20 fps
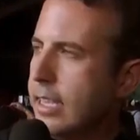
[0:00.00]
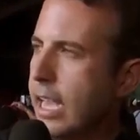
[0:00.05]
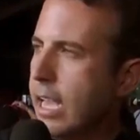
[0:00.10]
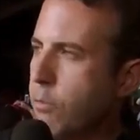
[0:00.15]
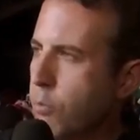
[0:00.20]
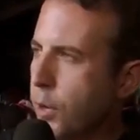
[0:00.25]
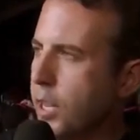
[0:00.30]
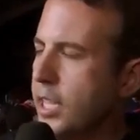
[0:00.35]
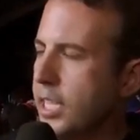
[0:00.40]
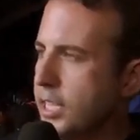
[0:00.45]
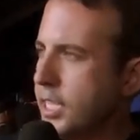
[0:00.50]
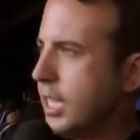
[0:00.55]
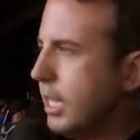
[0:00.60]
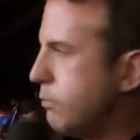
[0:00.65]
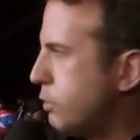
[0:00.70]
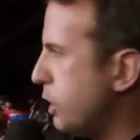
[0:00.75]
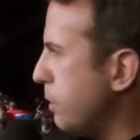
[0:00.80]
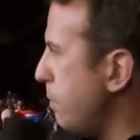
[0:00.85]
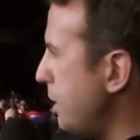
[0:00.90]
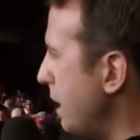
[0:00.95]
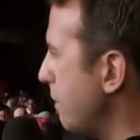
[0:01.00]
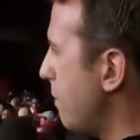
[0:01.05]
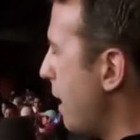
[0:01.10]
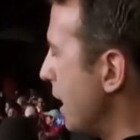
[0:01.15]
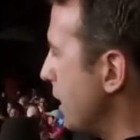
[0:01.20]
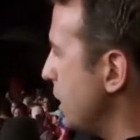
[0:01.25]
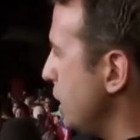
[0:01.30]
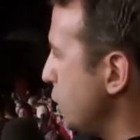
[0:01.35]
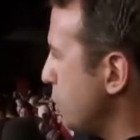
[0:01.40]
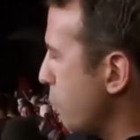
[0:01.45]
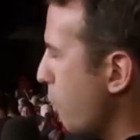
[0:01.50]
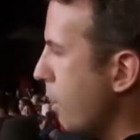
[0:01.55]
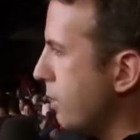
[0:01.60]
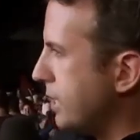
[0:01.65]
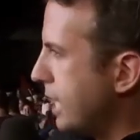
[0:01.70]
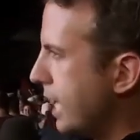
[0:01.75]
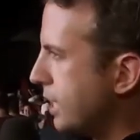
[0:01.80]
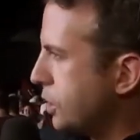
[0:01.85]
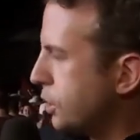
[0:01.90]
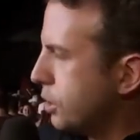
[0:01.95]
it really seems to be about these
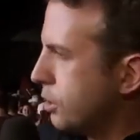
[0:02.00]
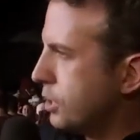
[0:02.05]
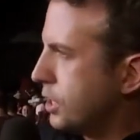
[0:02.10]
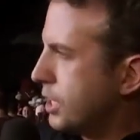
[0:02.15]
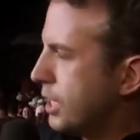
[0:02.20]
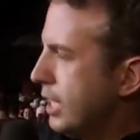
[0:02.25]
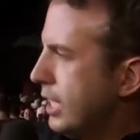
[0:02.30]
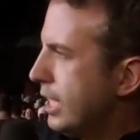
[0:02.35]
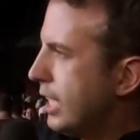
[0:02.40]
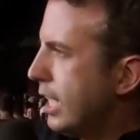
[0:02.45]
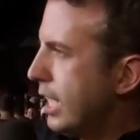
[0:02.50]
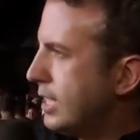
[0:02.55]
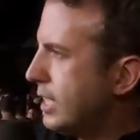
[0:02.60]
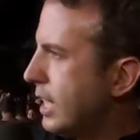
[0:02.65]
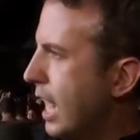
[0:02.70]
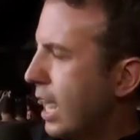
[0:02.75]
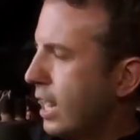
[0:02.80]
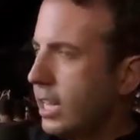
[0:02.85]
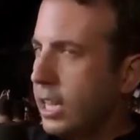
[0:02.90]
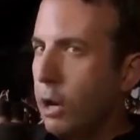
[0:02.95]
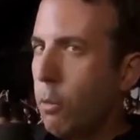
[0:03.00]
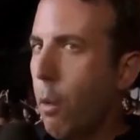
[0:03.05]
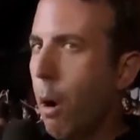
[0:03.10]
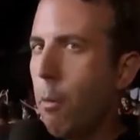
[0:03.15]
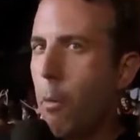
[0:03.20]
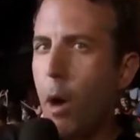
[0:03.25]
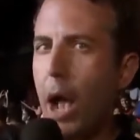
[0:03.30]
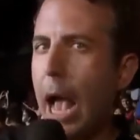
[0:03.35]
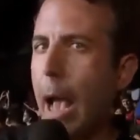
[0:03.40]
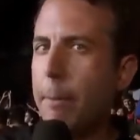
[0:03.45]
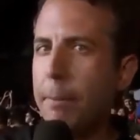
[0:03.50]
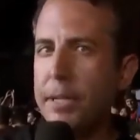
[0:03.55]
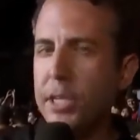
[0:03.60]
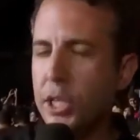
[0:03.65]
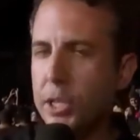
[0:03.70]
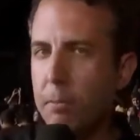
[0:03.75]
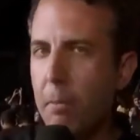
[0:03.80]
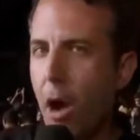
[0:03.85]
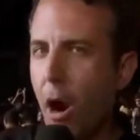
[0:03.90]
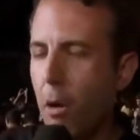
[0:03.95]
protesters. It's not clear what will happen
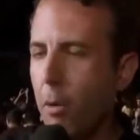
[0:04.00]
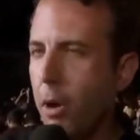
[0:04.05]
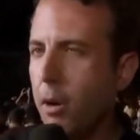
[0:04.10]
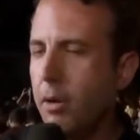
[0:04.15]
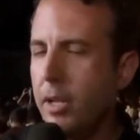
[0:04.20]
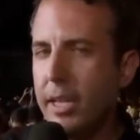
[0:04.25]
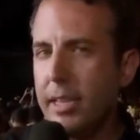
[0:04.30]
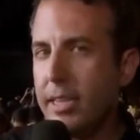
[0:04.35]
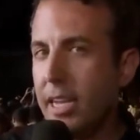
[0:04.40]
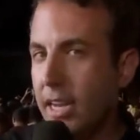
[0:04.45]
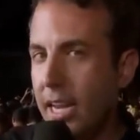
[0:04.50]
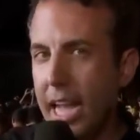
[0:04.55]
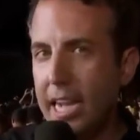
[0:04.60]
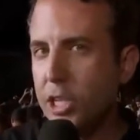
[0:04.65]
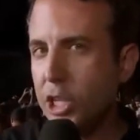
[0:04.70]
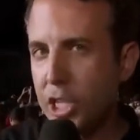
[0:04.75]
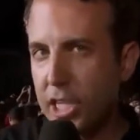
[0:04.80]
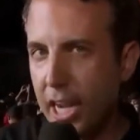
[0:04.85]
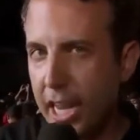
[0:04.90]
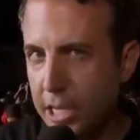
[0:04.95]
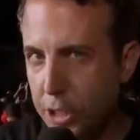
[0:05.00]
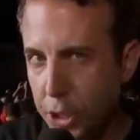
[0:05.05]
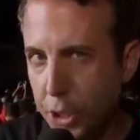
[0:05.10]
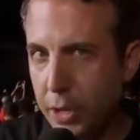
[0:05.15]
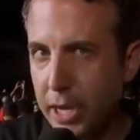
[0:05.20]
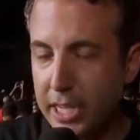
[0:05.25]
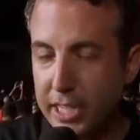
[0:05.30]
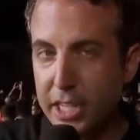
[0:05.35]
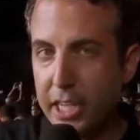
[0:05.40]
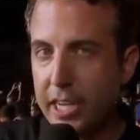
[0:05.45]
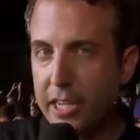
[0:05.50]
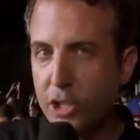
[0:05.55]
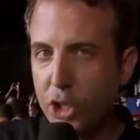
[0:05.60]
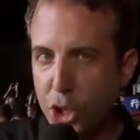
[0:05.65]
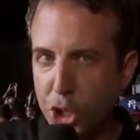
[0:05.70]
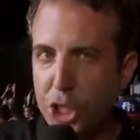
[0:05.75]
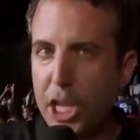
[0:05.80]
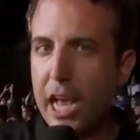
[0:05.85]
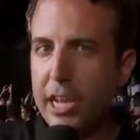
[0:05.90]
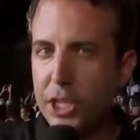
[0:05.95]
tomorrow. The legislature isn't in
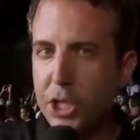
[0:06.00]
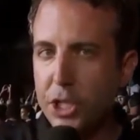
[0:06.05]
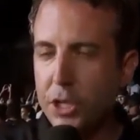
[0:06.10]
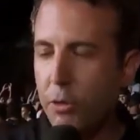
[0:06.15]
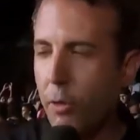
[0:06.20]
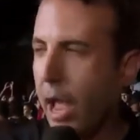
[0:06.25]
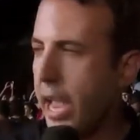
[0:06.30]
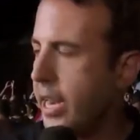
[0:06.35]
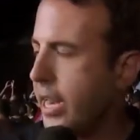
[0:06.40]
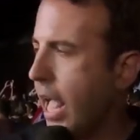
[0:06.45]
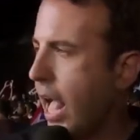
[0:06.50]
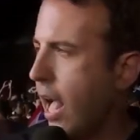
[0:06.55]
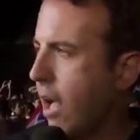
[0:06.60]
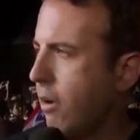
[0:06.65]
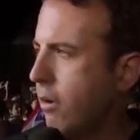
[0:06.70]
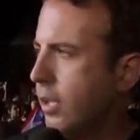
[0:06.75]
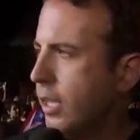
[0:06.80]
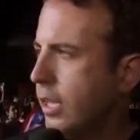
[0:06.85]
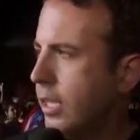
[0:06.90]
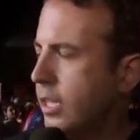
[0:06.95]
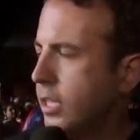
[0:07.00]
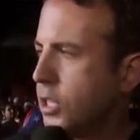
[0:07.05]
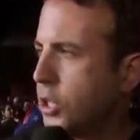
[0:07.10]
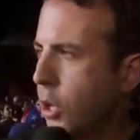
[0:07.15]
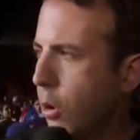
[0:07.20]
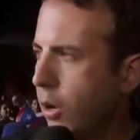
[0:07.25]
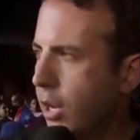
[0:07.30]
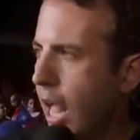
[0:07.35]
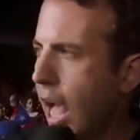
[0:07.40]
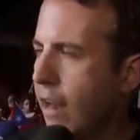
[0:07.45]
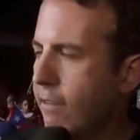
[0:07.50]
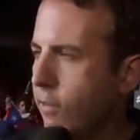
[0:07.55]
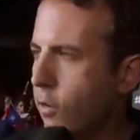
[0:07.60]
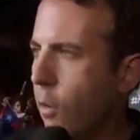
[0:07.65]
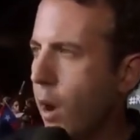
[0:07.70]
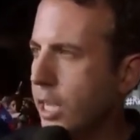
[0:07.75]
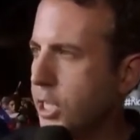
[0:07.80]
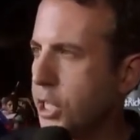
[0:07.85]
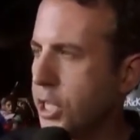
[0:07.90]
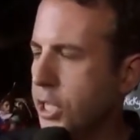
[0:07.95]
session right now, so a lot of
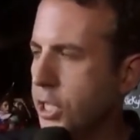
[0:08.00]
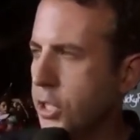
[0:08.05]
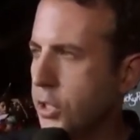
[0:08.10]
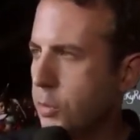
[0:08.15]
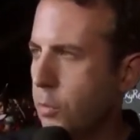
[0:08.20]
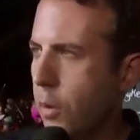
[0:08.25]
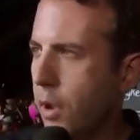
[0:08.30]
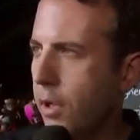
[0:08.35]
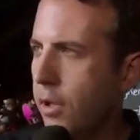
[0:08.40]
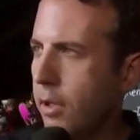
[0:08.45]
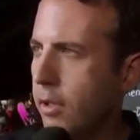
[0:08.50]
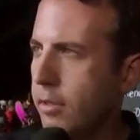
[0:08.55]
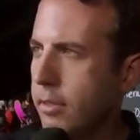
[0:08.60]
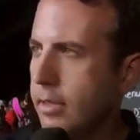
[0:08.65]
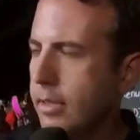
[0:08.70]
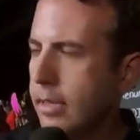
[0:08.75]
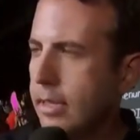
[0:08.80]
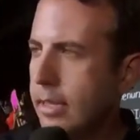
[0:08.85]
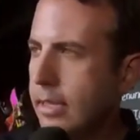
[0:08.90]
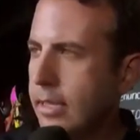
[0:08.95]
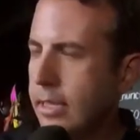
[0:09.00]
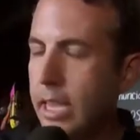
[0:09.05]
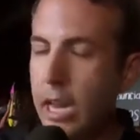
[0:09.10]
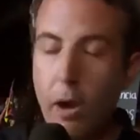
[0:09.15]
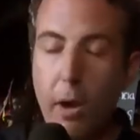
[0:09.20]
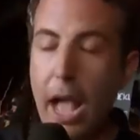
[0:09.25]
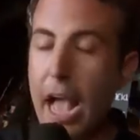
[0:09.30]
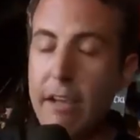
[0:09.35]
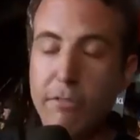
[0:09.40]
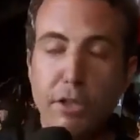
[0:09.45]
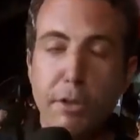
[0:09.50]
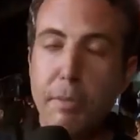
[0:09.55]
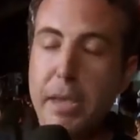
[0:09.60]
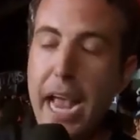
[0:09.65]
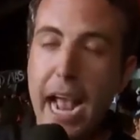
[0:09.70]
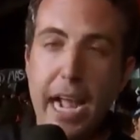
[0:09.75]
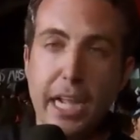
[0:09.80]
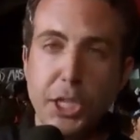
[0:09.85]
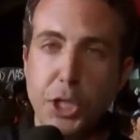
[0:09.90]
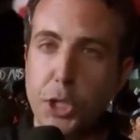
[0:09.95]
questions will, you know, have to
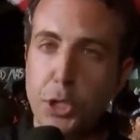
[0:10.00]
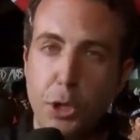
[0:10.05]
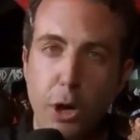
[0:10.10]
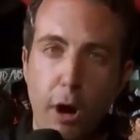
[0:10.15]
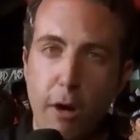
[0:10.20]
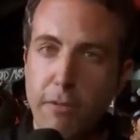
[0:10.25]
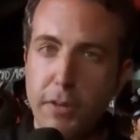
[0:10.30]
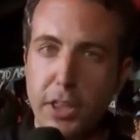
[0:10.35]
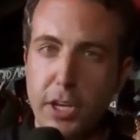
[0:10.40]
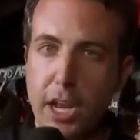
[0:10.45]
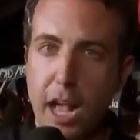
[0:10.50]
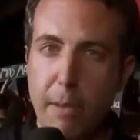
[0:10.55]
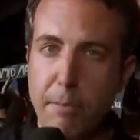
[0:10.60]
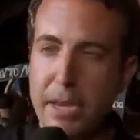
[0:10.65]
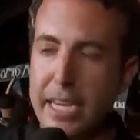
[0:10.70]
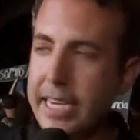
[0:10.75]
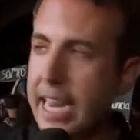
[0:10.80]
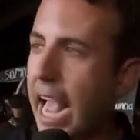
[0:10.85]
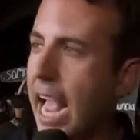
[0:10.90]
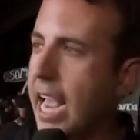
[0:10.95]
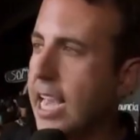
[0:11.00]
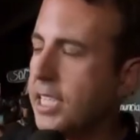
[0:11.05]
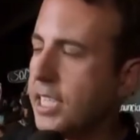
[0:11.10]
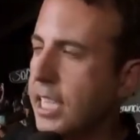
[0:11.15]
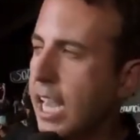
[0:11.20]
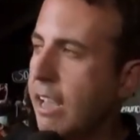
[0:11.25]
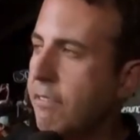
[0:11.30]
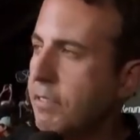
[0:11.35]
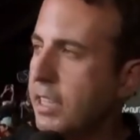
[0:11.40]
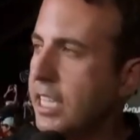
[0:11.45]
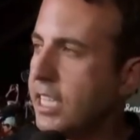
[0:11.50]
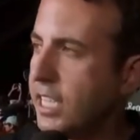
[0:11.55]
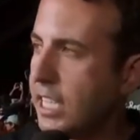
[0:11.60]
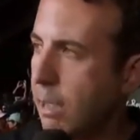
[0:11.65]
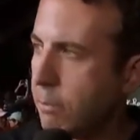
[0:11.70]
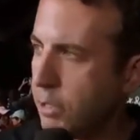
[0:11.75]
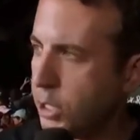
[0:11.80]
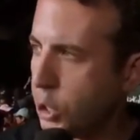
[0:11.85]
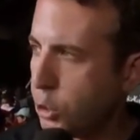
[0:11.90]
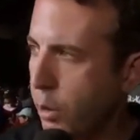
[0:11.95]
be answered over the coming days if these
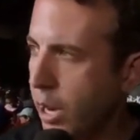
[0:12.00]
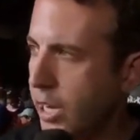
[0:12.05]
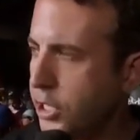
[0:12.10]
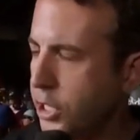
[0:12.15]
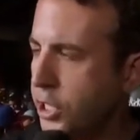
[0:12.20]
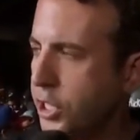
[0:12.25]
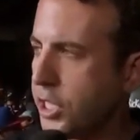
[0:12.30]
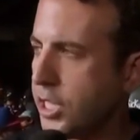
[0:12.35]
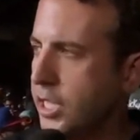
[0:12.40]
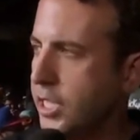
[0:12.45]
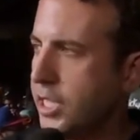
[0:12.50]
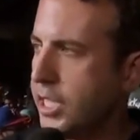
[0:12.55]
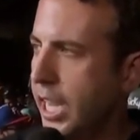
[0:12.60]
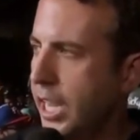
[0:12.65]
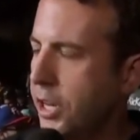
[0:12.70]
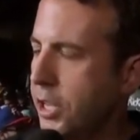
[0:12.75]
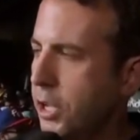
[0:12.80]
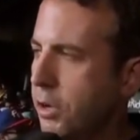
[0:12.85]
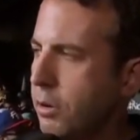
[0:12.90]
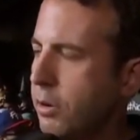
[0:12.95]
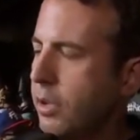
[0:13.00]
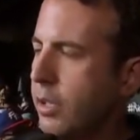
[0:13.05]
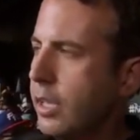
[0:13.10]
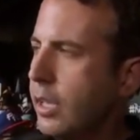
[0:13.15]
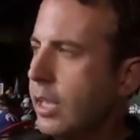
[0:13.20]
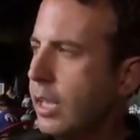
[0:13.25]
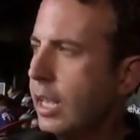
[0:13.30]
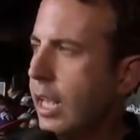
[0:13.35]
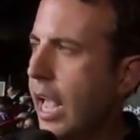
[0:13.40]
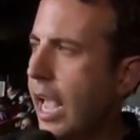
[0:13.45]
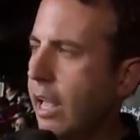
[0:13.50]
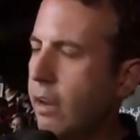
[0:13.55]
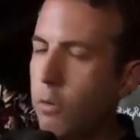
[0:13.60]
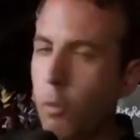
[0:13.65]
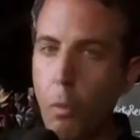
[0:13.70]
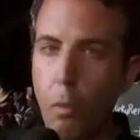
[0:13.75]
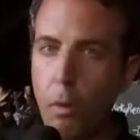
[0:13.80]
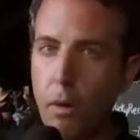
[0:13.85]
demonstrations continue and